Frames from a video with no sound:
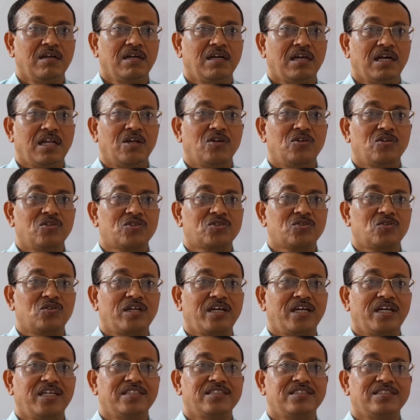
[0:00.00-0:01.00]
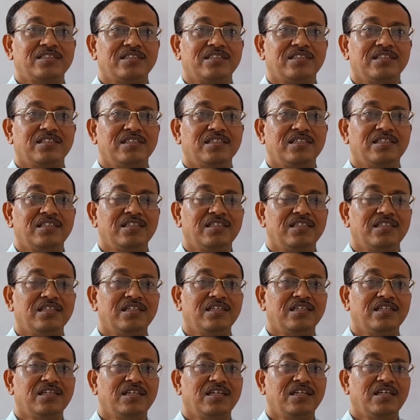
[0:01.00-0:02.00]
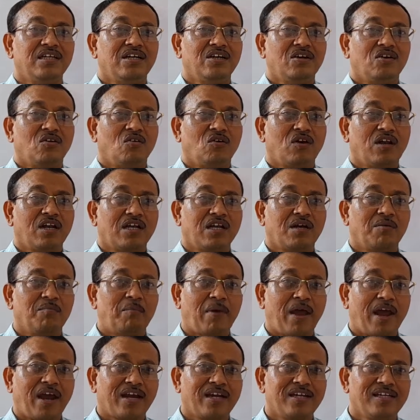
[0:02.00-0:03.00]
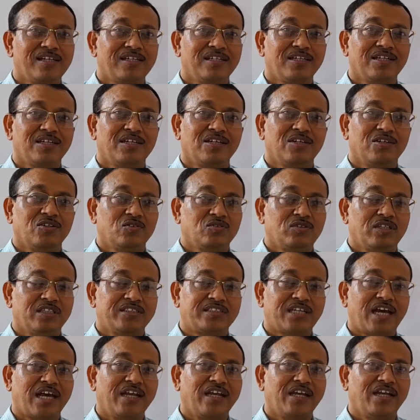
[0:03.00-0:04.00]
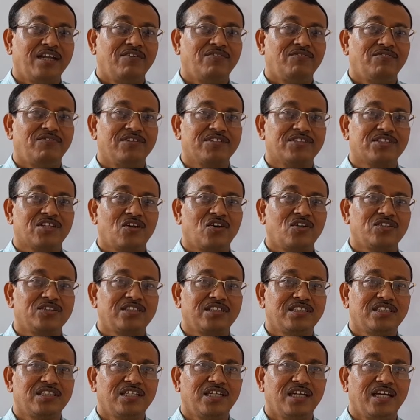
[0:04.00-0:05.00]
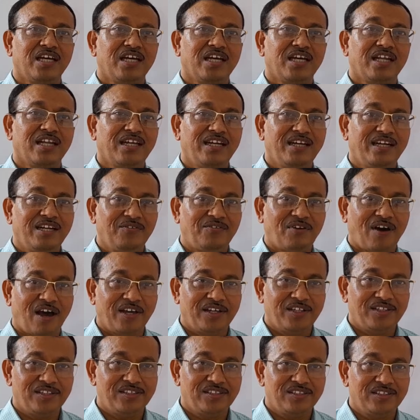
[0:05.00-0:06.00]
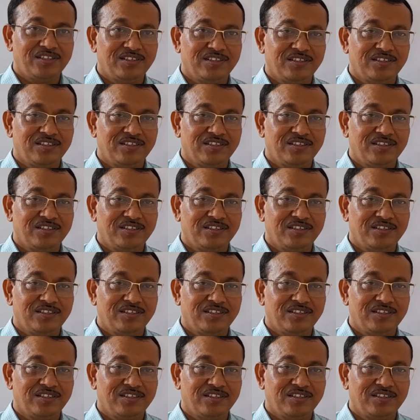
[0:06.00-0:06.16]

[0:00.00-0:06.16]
Hello students, welcome back to the channel Physiology Redefined.